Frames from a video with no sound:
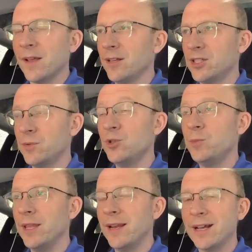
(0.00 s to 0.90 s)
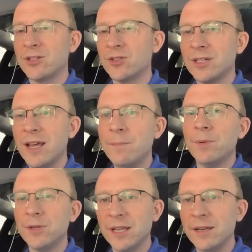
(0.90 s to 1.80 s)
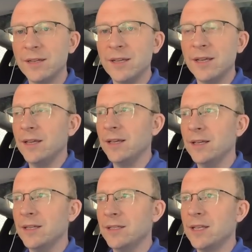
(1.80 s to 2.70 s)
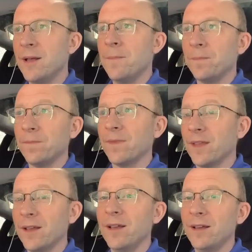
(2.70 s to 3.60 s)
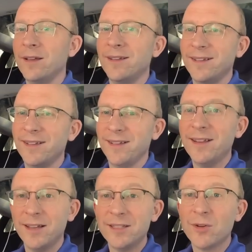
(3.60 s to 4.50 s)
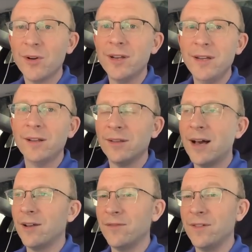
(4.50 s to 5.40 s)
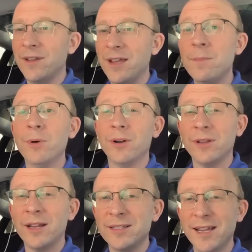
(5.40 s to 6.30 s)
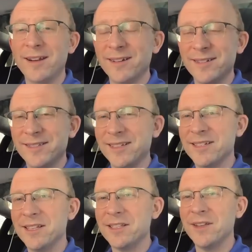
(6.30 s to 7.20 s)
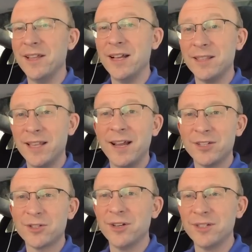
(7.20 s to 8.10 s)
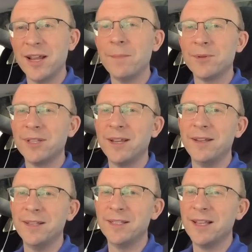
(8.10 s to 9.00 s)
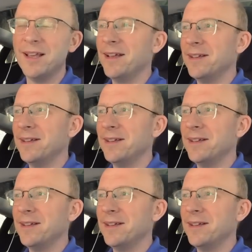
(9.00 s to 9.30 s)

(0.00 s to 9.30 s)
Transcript: excuse me, that extra 10% is is going to need a lot of input, a lot of data because it's that that extra 10% is